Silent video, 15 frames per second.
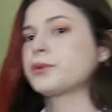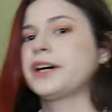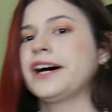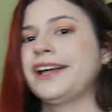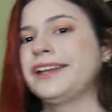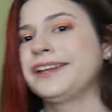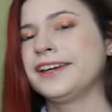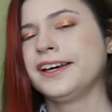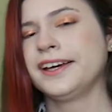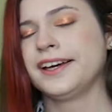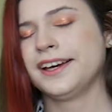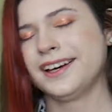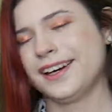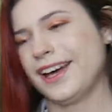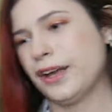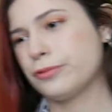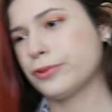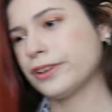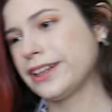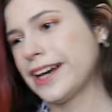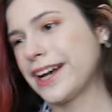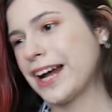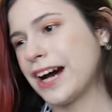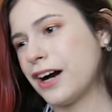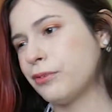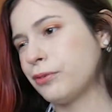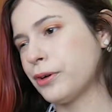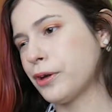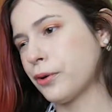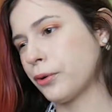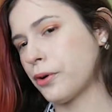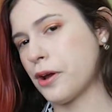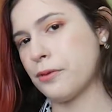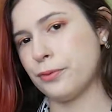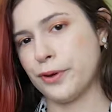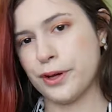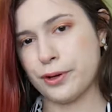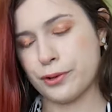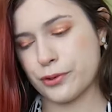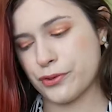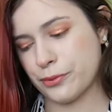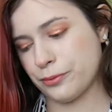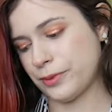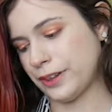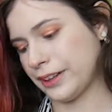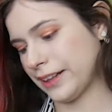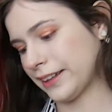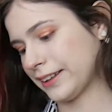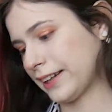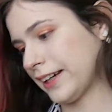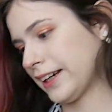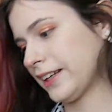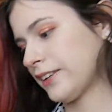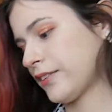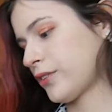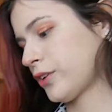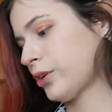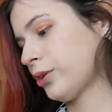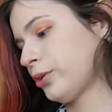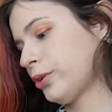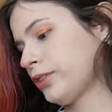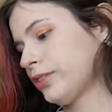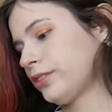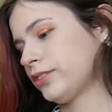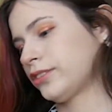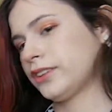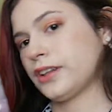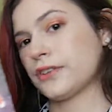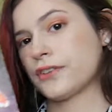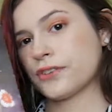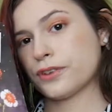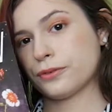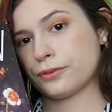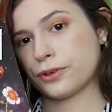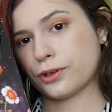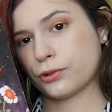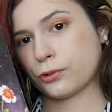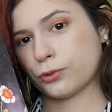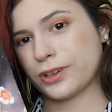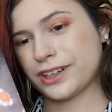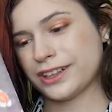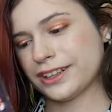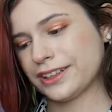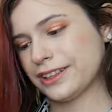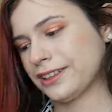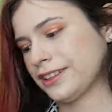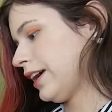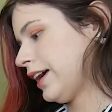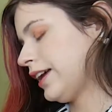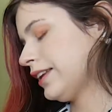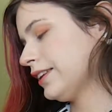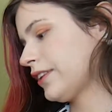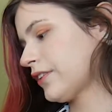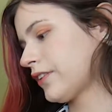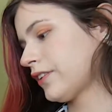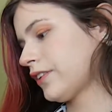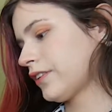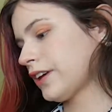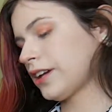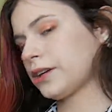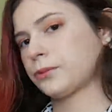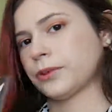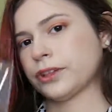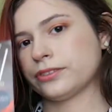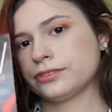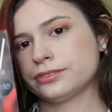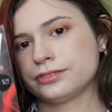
one every like half a year, every year or something like that. So this is the first one, and this is the second one